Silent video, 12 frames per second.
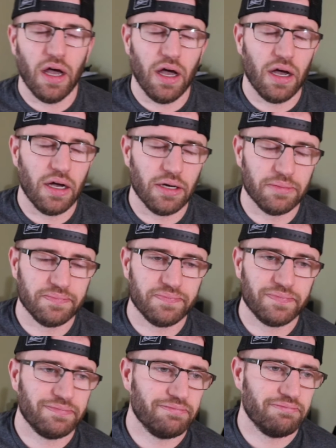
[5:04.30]

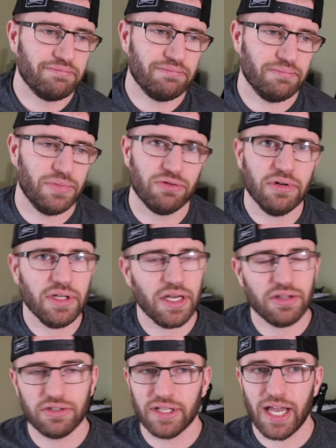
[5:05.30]
But really,
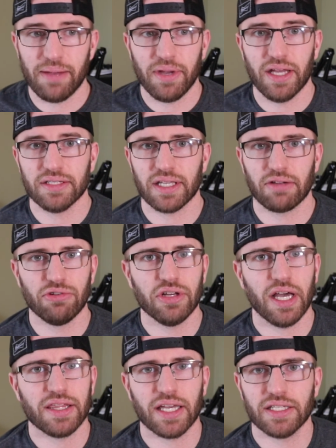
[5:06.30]
other than that, man, it's like really,
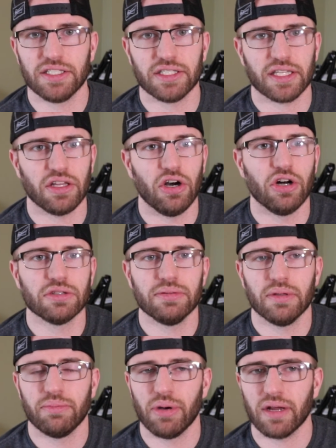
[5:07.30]
I think it's just like the
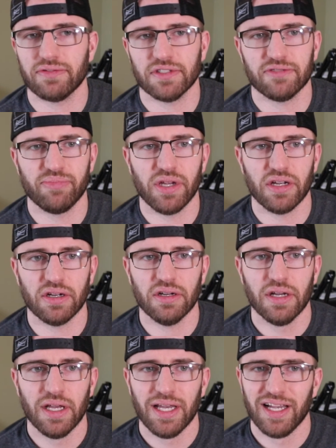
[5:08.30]
ultimate breakfast
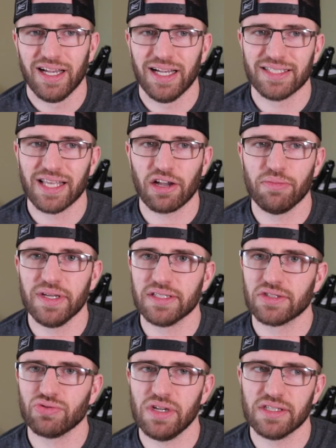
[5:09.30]
beer. It's not gonna be
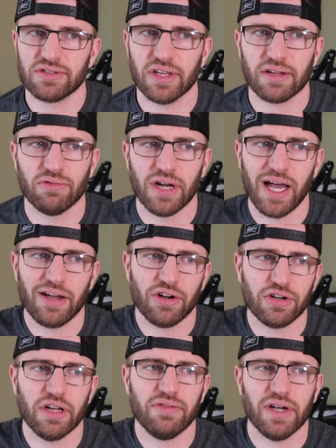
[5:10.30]
as sweet. So like when I
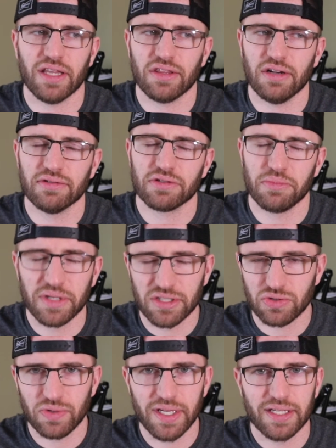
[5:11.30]
heard of it, I thought it was gonna be
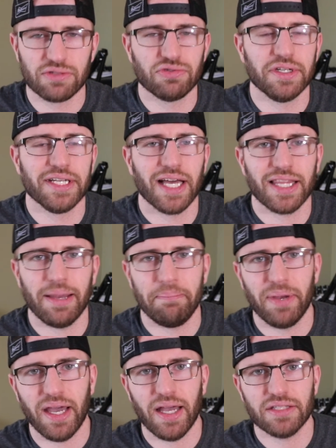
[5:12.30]
sweet. It's really not that
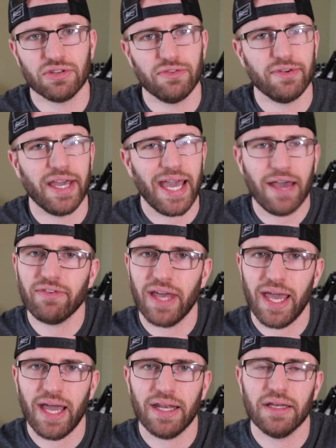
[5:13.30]
bad. So if you haven't
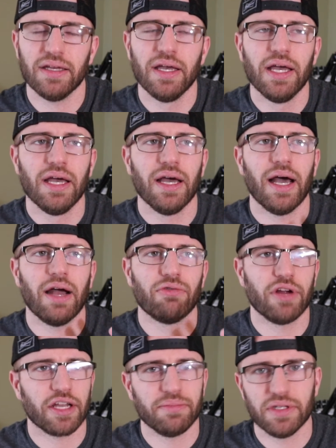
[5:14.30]
had it, I
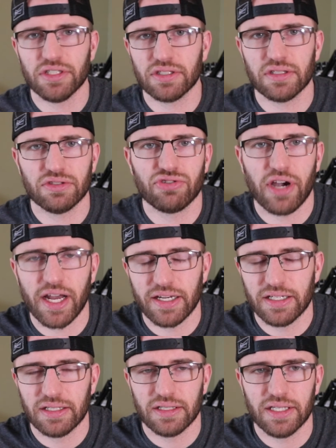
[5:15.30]
recommend just trying
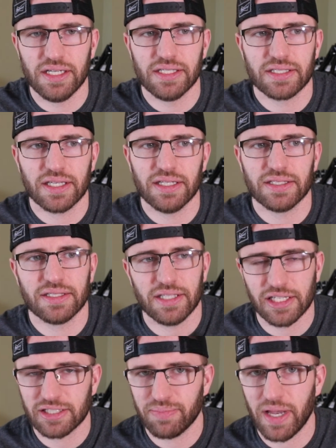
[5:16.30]
to at least get a
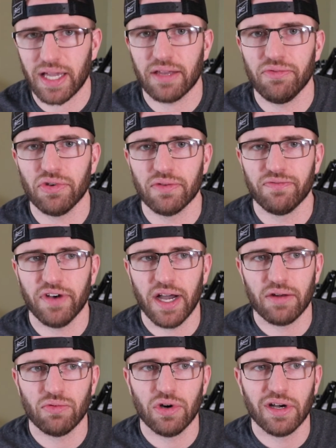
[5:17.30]
6-pack if you can
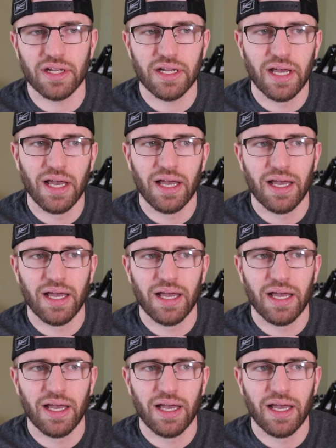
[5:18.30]
find one.